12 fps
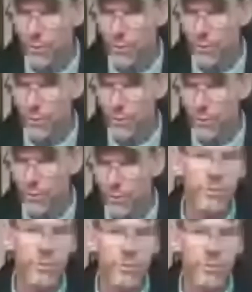your Jeremy
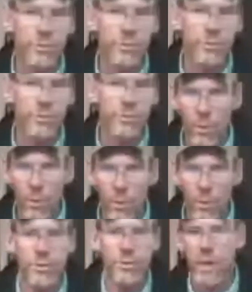Gills, your Andy
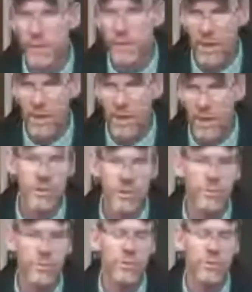Montoyas, your Sean
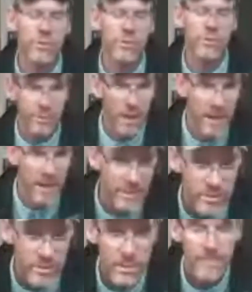Herons, your Tim
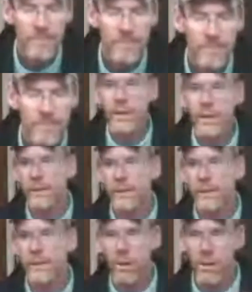Knights,
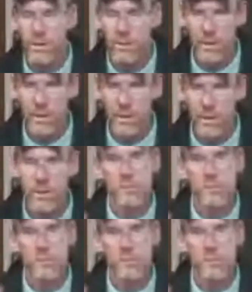that are,